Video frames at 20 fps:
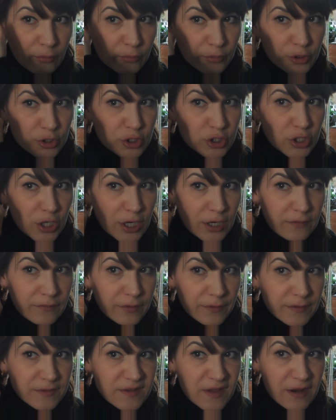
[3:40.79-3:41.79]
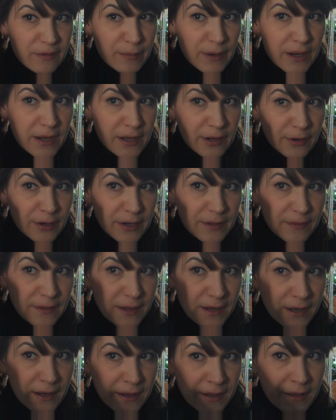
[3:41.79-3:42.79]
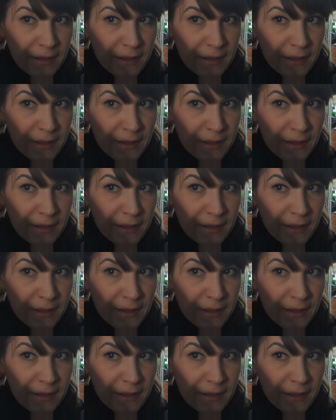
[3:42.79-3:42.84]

shaved on the side of my head or anything,